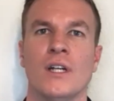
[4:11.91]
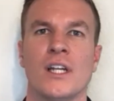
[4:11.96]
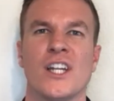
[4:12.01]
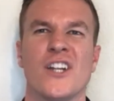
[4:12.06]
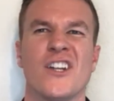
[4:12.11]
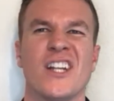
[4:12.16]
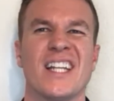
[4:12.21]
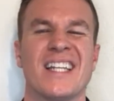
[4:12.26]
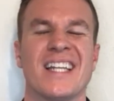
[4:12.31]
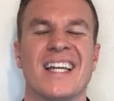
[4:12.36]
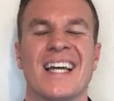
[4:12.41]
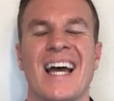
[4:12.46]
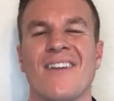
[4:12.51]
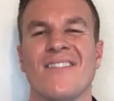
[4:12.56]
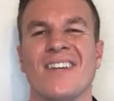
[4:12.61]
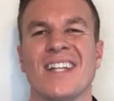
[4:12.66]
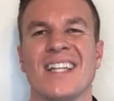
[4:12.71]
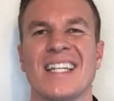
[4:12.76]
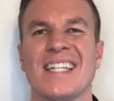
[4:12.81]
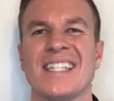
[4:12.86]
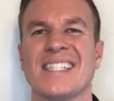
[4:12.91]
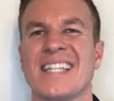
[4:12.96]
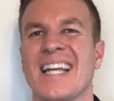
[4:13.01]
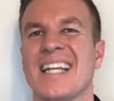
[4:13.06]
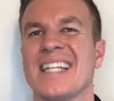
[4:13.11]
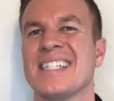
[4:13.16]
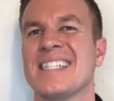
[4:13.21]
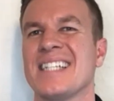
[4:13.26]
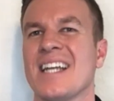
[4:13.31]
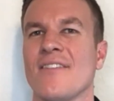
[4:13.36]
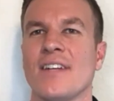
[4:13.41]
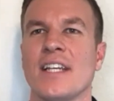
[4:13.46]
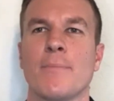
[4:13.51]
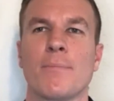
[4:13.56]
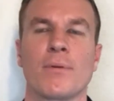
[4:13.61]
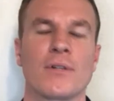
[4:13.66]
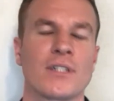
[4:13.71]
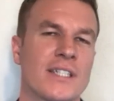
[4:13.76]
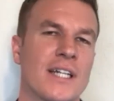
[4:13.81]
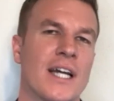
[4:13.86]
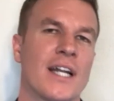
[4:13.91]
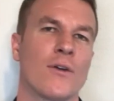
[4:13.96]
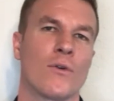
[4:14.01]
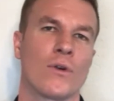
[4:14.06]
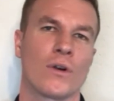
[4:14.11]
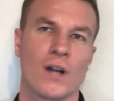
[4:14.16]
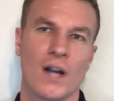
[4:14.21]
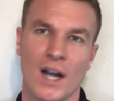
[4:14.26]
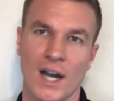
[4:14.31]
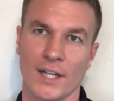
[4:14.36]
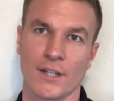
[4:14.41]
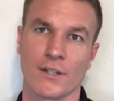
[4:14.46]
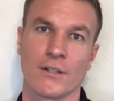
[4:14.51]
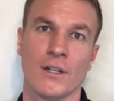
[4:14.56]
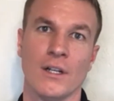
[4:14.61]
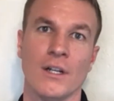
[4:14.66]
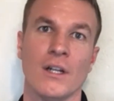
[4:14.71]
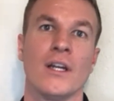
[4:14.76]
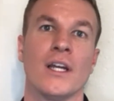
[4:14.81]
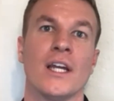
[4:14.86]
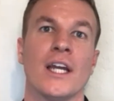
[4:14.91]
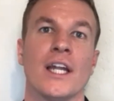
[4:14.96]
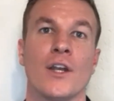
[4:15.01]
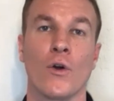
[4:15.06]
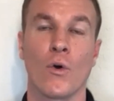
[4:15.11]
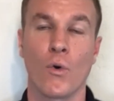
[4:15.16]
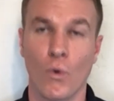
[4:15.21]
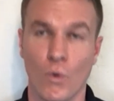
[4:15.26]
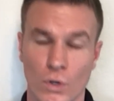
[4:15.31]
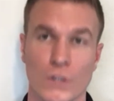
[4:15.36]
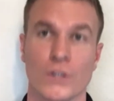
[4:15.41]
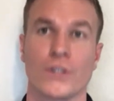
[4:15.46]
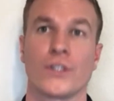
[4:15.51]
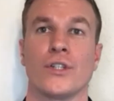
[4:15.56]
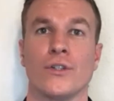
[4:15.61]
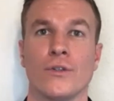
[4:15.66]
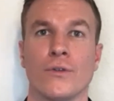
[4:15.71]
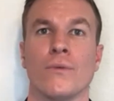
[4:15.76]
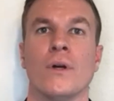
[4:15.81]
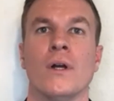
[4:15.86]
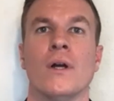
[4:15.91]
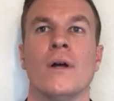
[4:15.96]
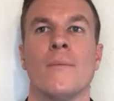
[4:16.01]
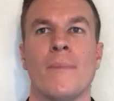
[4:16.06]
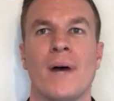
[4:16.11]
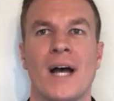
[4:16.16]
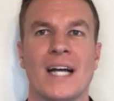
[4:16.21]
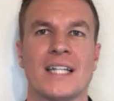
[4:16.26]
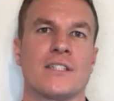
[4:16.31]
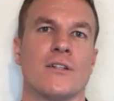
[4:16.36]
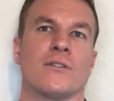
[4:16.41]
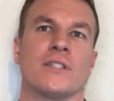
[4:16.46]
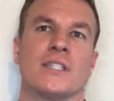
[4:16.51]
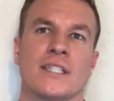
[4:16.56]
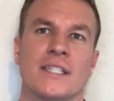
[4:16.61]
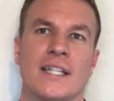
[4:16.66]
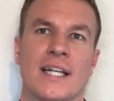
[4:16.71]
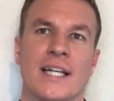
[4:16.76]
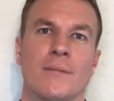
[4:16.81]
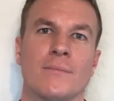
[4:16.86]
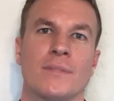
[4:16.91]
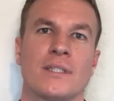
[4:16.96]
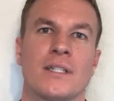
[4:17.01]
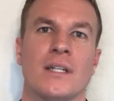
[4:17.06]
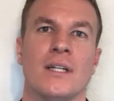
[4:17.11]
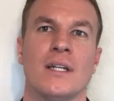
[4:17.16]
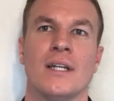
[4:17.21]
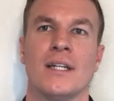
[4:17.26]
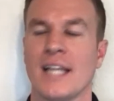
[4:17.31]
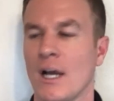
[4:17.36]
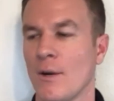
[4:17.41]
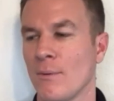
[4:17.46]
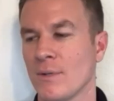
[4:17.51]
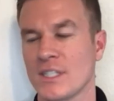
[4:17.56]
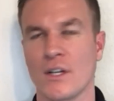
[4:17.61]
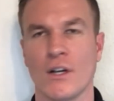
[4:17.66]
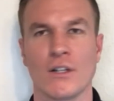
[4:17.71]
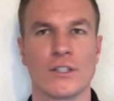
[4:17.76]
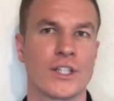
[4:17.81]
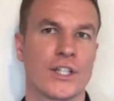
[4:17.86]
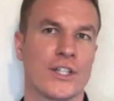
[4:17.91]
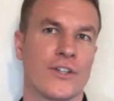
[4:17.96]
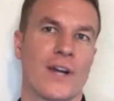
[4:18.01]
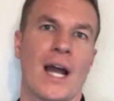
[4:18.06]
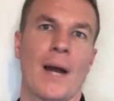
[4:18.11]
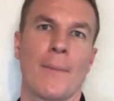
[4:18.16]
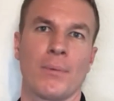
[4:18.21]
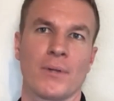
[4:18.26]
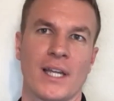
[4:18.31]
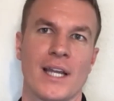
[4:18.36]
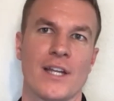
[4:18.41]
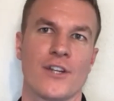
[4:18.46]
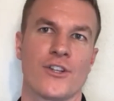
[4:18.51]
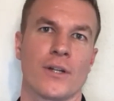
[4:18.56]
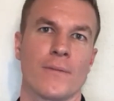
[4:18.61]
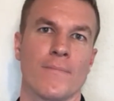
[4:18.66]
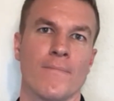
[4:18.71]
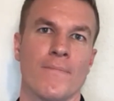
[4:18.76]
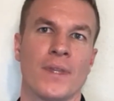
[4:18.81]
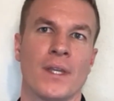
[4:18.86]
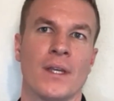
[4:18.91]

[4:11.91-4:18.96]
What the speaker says: You need to have at least a 70% or higher in order to pass those exams. Now it's on to your application.